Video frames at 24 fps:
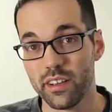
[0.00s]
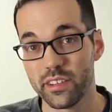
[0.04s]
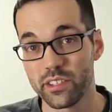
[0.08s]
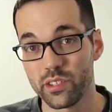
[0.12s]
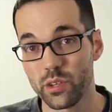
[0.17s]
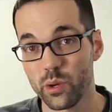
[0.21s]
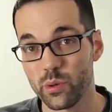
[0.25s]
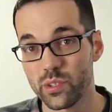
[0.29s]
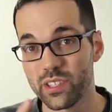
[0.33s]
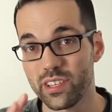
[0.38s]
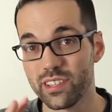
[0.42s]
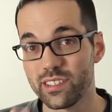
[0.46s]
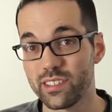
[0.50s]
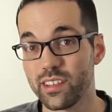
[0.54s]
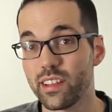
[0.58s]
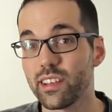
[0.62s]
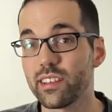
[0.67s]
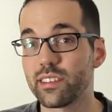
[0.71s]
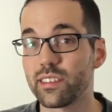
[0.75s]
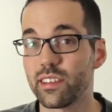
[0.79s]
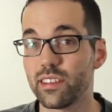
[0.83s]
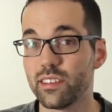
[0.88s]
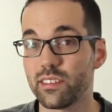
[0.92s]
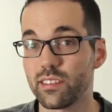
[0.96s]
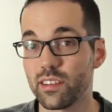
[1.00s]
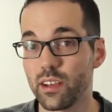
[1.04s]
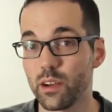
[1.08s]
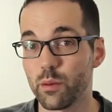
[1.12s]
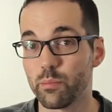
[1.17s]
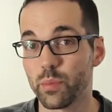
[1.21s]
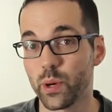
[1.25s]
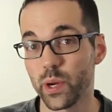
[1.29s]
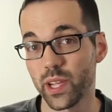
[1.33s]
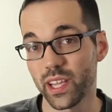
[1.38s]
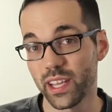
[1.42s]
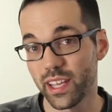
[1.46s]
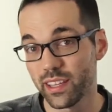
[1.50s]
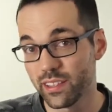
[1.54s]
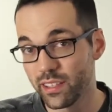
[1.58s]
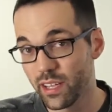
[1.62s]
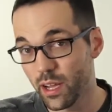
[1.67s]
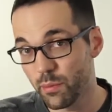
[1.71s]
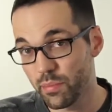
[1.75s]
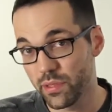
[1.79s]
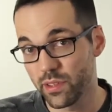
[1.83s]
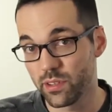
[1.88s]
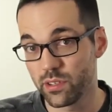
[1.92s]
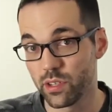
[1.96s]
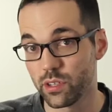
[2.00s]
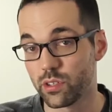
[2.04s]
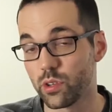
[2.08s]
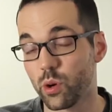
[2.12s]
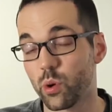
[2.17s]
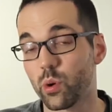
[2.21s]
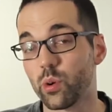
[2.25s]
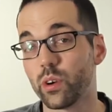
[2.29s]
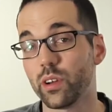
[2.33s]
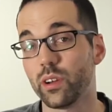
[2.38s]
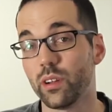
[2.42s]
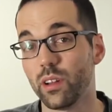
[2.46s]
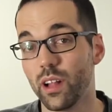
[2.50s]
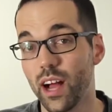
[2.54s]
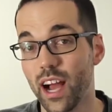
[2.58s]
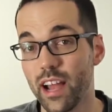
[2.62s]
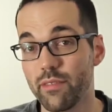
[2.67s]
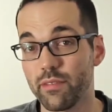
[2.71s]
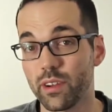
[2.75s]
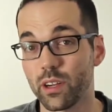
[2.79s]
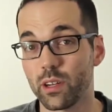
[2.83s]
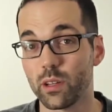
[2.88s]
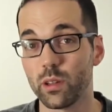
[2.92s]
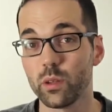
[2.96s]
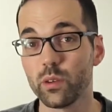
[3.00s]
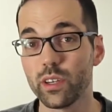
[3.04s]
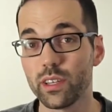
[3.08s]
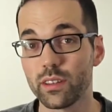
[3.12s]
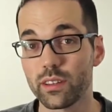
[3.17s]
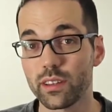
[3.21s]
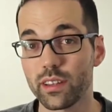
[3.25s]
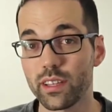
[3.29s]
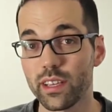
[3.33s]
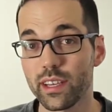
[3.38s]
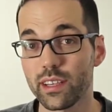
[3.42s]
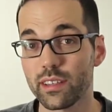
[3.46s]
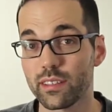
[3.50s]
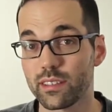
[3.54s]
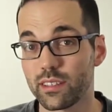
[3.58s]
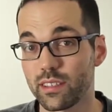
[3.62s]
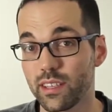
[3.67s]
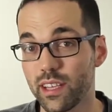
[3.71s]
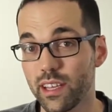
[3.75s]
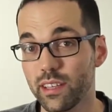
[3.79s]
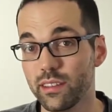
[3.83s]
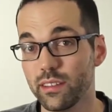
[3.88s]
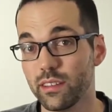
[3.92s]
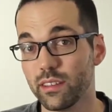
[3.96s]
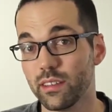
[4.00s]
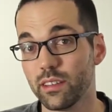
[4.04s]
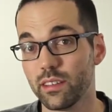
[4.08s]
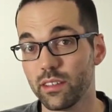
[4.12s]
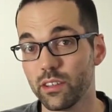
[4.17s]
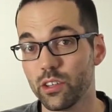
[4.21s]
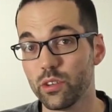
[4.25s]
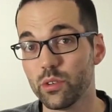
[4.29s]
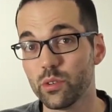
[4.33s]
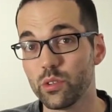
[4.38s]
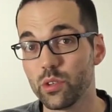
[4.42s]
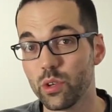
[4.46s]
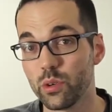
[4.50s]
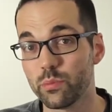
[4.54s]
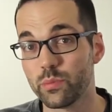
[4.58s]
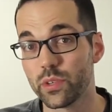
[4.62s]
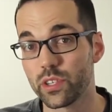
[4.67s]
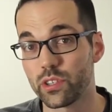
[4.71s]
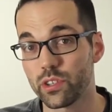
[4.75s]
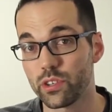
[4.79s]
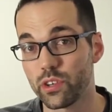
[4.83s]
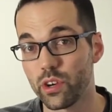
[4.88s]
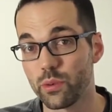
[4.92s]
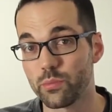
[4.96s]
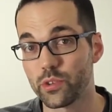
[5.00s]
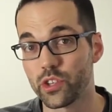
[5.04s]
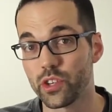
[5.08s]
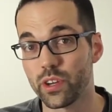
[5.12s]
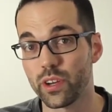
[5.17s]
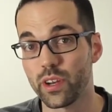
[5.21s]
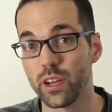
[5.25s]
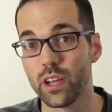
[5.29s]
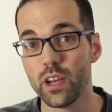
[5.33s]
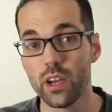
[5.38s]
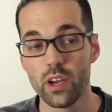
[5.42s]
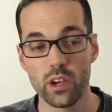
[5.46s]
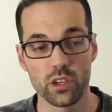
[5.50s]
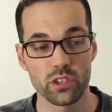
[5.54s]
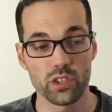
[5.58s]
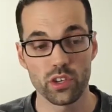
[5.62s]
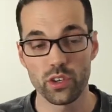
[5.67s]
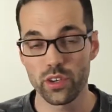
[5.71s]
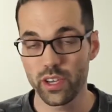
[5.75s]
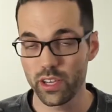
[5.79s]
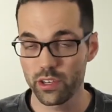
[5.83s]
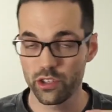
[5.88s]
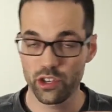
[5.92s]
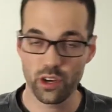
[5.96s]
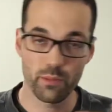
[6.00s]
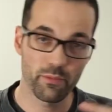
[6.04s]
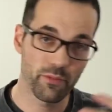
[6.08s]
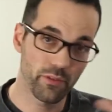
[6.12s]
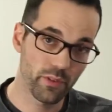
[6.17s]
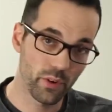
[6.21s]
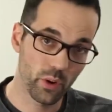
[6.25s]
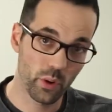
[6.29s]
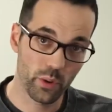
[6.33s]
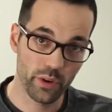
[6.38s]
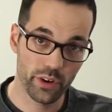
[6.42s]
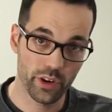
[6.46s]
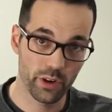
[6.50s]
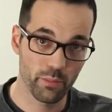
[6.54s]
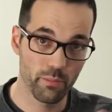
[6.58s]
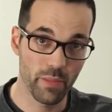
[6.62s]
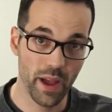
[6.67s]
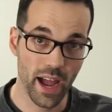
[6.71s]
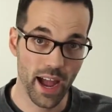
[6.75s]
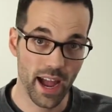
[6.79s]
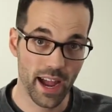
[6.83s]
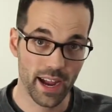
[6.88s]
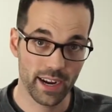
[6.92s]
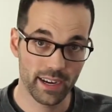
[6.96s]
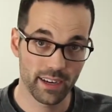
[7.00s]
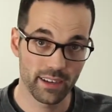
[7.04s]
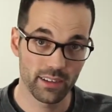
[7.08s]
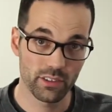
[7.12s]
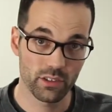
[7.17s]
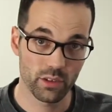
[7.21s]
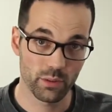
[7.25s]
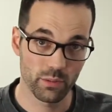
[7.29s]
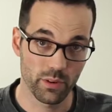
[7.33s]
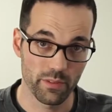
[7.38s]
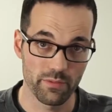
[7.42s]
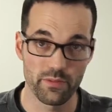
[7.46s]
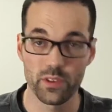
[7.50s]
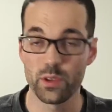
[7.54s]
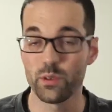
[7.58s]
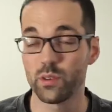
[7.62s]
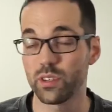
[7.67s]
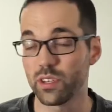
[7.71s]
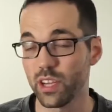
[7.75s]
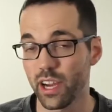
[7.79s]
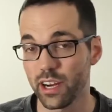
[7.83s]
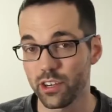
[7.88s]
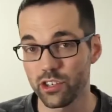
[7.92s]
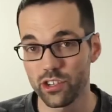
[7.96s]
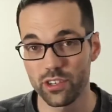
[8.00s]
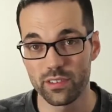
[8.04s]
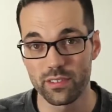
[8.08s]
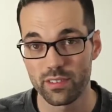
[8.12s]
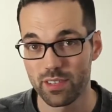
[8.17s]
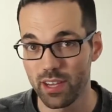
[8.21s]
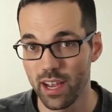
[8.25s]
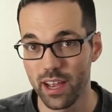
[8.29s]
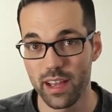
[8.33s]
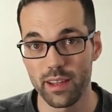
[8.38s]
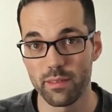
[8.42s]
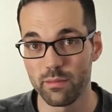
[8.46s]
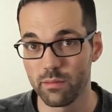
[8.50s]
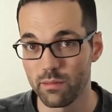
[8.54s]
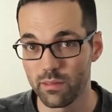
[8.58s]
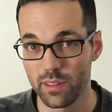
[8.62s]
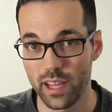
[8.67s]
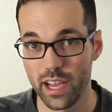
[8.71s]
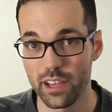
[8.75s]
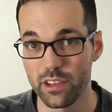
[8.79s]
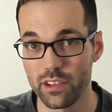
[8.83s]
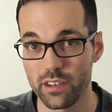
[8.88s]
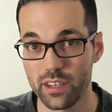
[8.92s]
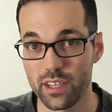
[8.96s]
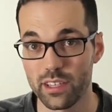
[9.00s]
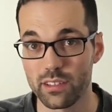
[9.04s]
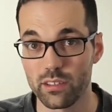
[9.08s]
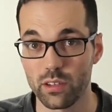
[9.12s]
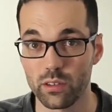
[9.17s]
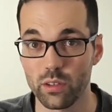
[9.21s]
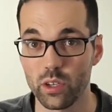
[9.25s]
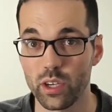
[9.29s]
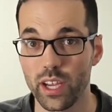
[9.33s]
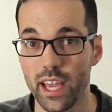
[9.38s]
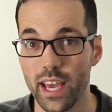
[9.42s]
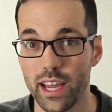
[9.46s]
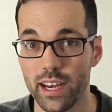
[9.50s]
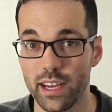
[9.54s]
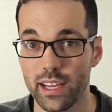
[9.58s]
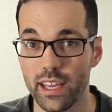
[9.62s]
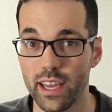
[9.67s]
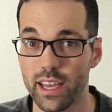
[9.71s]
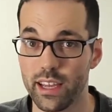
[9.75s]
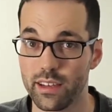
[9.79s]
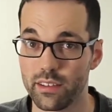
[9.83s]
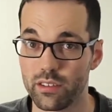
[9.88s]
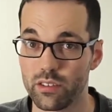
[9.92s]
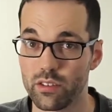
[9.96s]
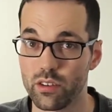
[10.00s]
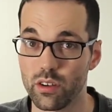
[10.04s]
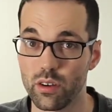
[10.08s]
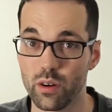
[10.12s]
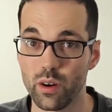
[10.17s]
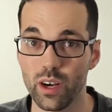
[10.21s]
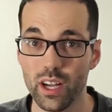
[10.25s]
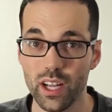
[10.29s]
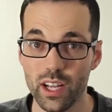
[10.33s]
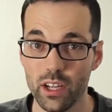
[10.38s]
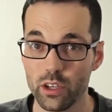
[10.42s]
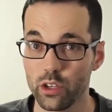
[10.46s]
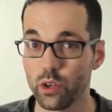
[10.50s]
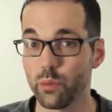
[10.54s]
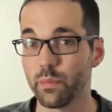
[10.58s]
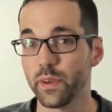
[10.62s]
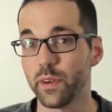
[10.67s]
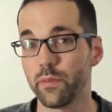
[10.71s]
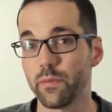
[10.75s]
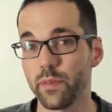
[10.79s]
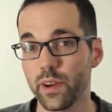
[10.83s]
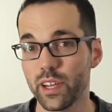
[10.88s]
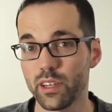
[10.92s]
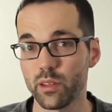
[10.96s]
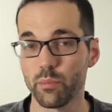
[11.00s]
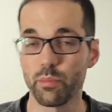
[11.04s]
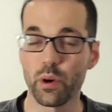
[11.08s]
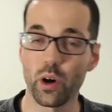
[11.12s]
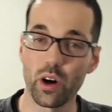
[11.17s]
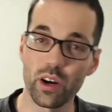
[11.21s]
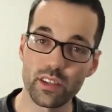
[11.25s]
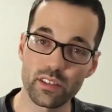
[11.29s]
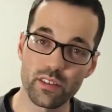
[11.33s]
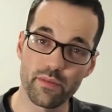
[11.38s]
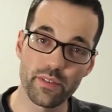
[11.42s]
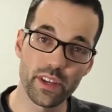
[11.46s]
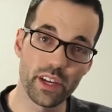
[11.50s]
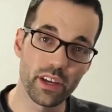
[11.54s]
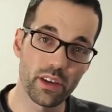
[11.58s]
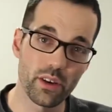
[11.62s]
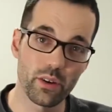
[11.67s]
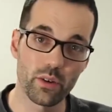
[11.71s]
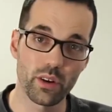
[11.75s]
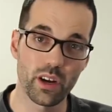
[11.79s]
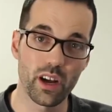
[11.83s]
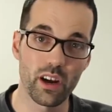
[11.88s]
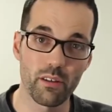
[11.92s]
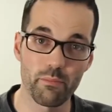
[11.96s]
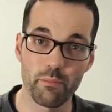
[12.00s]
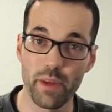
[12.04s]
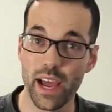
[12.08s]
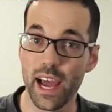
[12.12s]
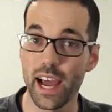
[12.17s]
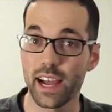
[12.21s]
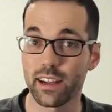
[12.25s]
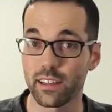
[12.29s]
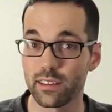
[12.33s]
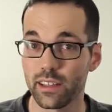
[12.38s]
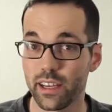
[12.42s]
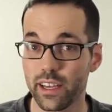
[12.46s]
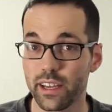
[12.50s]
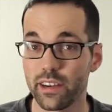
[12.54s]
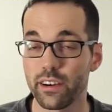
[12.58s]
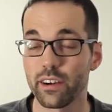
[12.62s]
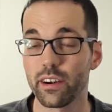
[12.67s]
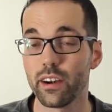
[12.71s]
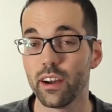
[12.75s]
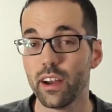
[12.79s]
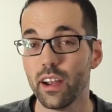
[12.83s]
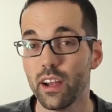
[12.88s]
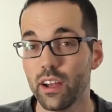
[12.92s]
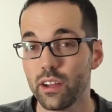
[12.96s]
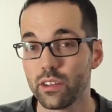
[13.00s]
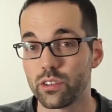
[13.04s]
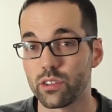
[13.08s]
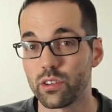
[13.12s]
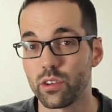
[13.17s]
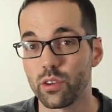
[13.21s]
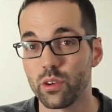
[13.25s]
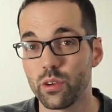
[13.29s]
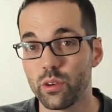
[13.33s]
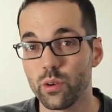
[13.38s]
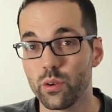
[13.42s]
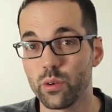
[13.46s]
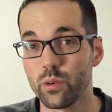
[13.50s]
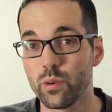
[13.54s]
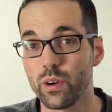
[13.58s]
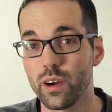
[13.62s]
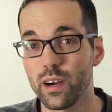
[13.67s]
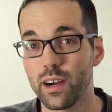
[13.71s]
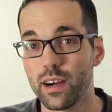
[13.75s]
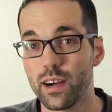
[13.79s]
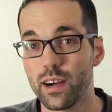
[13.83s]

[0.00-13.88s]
So since this is a pretty in-depth tutorial, I've included links in the YouTube description so you can jump forward or back to review sections that you need to look at again. So don't be afraid to pause the video and come back later to